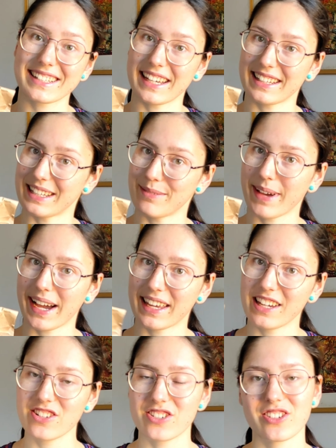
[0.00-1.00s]
exciting
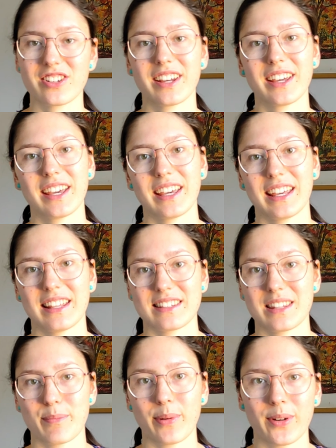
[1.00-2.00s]
package. It is
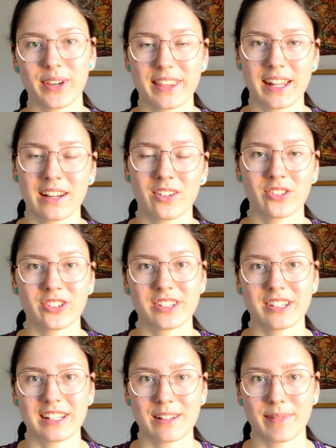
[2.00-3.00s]
the poi that I
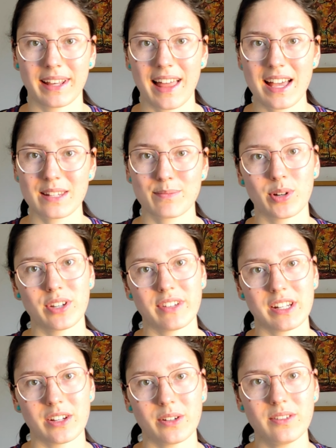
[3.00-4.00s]
ordered in my last poi
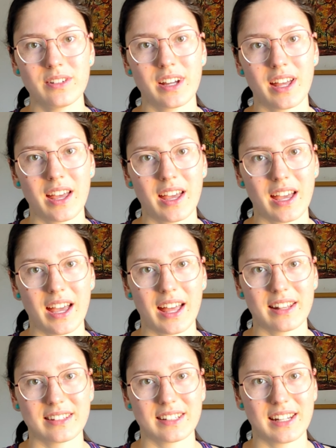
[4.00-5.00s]
video.
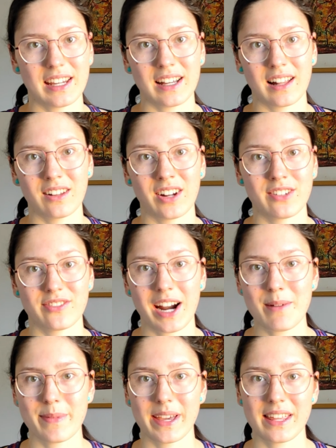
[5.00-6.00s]
And today I'll
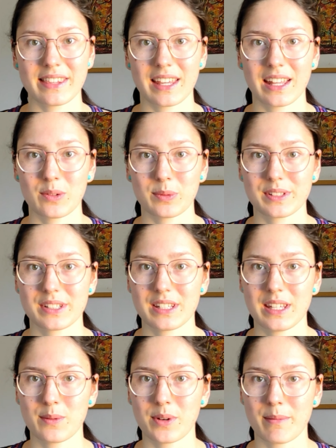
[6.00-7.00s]
unwrap it and we'll
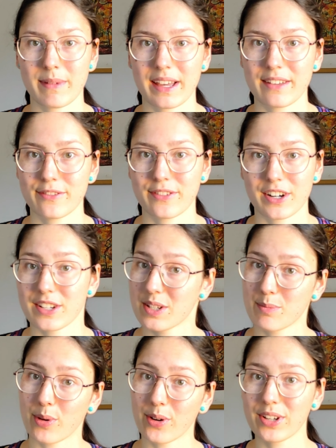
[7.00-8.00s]
see what my
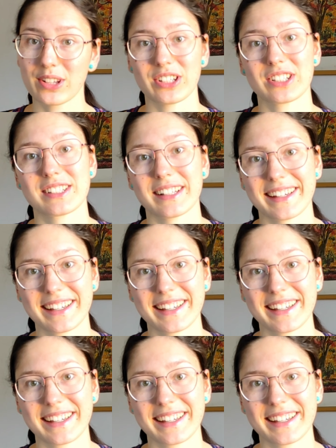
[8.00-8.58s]
first poi looks